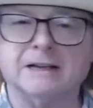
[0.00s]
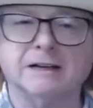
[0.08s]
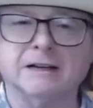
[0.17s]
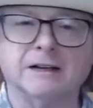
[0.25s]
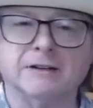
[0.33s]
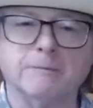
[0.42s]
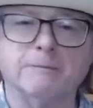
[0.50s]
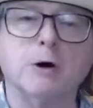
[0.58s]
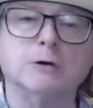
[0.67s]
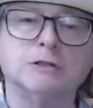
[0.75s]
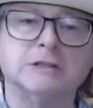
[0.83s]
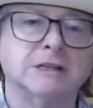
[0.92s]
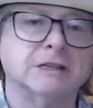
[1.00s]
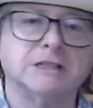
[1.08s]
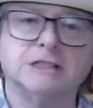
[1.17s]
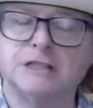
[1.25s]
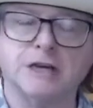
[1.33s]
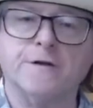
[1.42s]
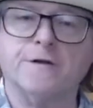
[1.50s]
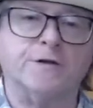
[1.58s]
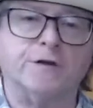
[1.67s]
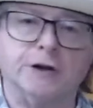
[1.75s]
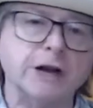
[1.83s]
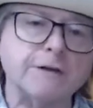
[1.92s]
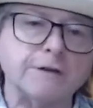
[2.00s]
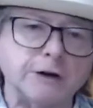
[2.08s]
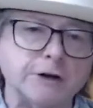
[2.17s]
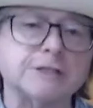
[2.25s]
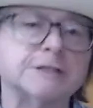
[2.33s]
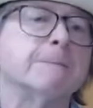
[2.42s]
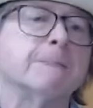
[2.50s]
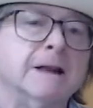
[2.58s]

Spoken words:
the post, Stuff for Duffers,